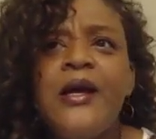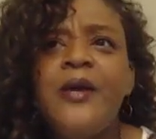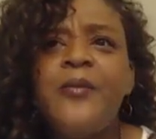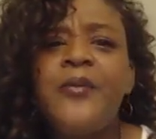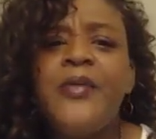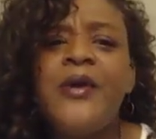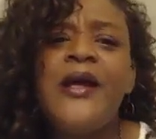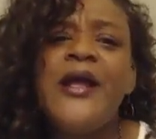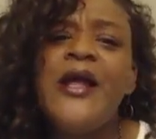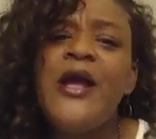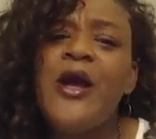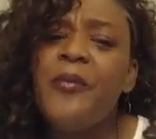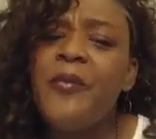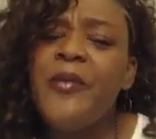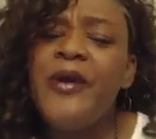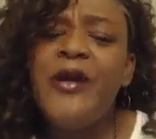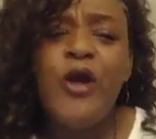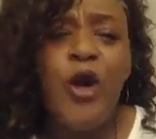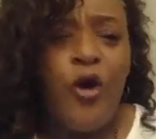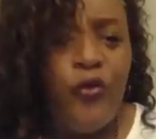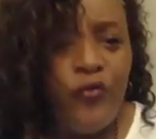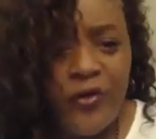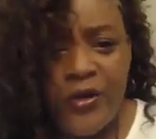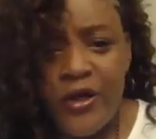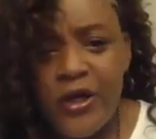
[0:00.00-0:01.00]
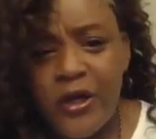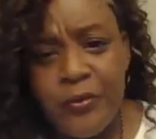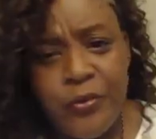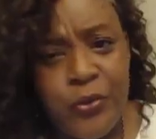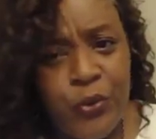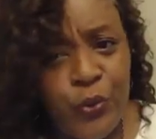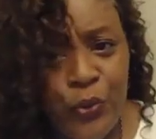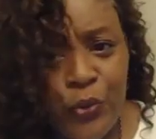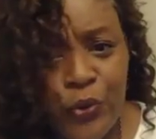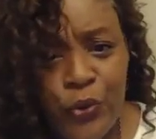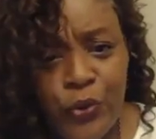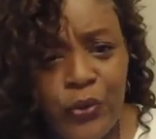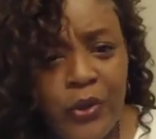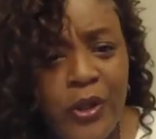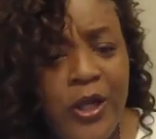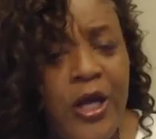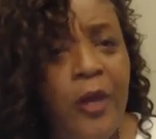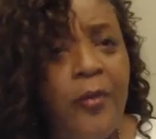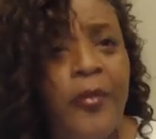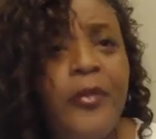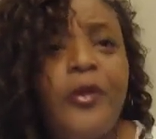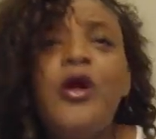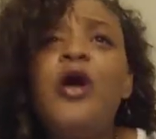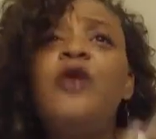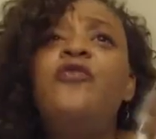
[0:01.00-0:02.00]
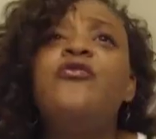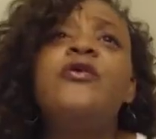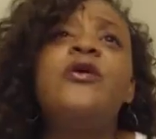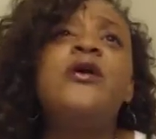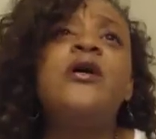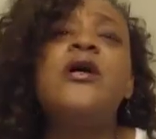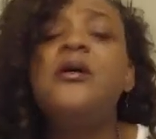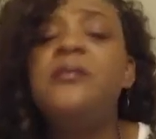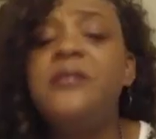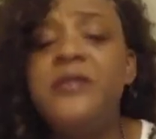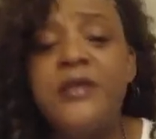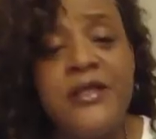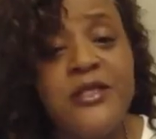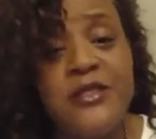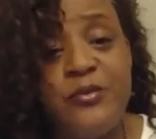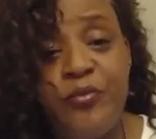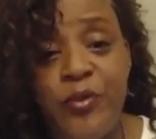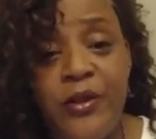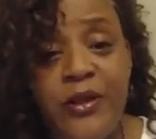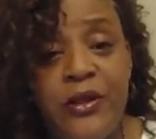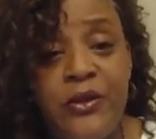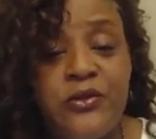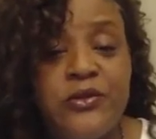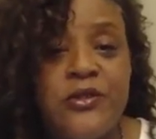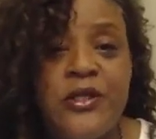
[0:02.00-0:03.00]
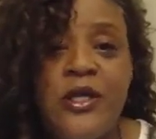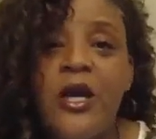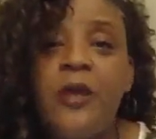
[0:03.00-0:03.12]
but help me overcome the world. Help me overcome these bills.